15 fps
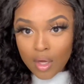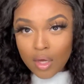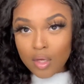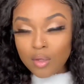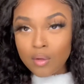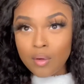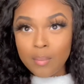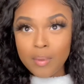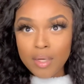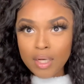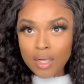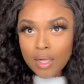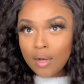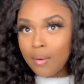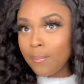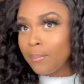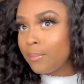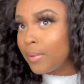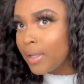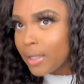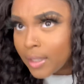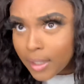You could put it in a
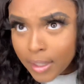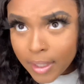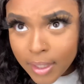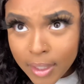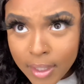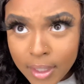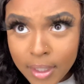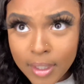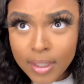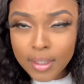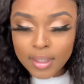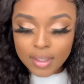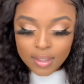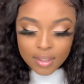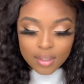bun,